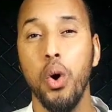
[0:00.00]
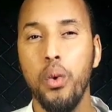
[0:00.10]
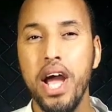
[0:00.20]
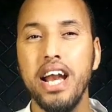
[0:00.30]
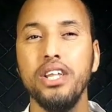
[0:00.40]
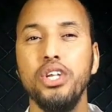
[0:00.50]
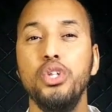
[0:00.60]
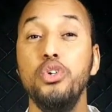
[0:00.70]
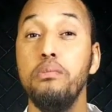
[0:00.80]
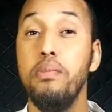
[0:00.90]
Where
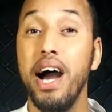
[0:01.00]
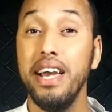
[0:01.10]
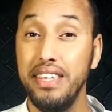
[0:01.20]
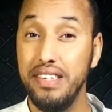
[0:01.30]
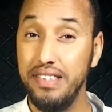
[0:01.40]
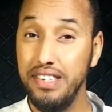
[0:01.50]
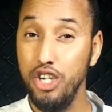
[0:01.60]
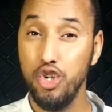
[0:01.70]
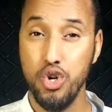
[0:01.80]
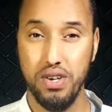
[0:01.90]
did you buy this
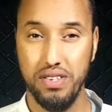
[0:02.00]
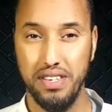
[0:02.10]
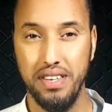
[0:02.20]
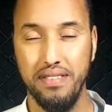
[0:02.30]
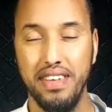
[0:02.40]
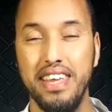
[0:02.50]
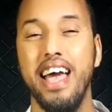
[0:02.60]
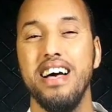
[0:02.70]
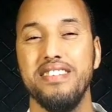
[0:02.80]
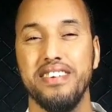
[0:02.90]
t-shirt? He
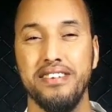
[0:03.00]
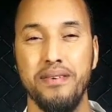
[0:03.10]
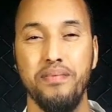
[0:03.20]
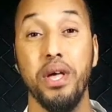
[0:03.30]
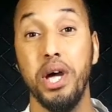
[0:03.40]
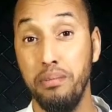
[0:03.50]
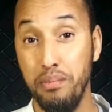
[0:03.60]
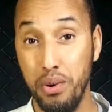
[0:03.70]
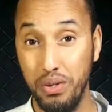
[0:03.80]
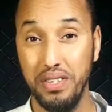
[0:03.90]
asked.
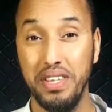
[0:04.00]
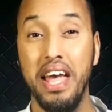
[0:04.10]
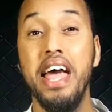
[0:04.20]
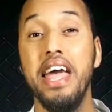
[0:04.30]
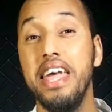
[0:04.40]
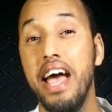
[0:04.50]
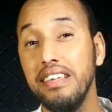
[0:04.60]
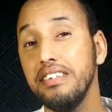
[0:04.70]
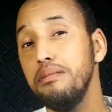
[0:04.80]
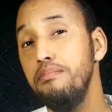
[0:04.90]
Reported. He
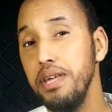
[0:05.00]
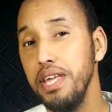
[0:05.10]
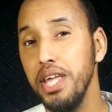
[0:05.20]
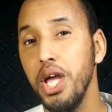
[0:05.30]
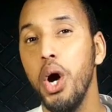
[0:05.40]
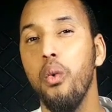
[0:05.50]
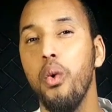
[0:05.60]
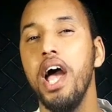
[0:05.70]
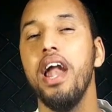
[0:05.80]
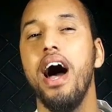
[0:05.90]
asked me
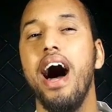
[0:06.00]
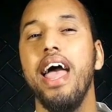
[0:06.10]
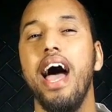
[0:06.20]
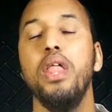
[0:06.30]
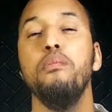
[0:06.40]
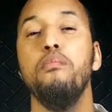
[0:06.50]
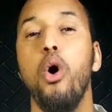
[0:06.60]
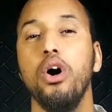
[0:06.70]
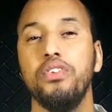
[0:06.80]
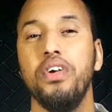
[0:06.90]
where I had
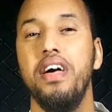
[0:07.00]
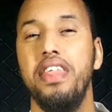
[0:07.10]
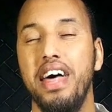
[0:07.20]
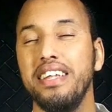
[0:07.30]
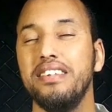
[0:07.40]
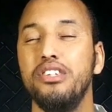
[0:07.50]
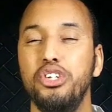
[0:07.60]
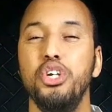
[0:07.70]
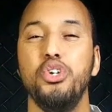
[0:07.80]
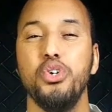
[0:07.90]
bought that
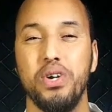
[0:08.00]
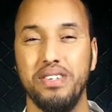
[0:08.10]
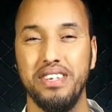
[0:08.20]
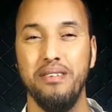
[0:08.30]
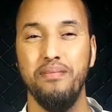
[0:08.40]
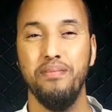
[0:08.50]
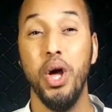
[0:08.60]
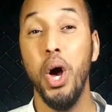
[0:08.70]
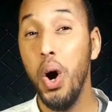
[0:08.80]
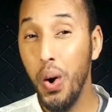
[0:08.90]
t-shirt,
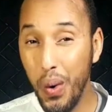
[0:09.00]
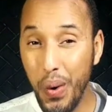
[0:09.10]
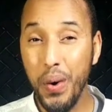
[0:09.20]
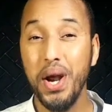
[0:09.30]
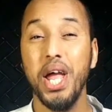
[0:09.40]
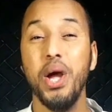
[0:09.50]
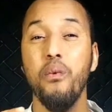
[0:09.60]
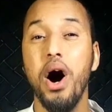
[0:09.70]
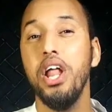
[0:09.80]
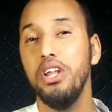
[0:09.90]
or he
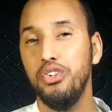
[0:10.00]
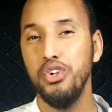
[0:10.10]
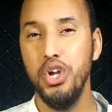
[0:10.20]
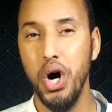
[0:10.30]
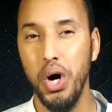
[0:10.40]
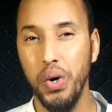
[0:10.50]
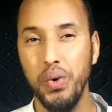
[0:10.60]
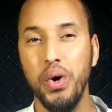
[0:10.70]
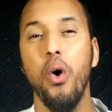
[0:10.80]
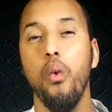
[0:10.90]
wanted to
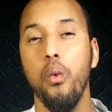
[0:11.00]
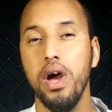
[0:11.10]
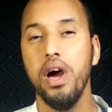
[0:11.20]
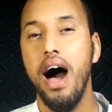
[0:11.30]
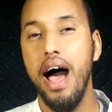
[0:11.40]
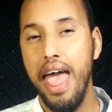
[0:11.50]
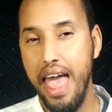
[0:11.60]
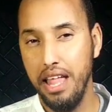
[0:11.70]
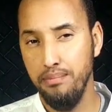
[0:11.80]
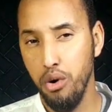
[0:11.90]
know where I
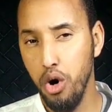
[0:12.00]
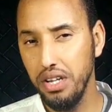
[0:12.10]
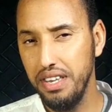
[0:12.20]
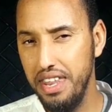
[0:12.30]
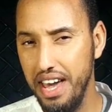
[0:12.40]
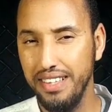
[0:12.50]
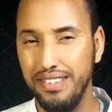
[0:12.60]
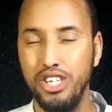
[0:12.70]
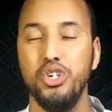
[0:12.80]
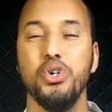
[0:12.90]
had bought that
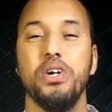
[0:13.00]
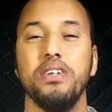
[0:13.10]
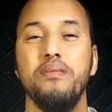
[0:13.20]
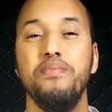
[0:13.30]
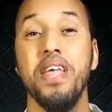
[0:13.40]
t-shirt.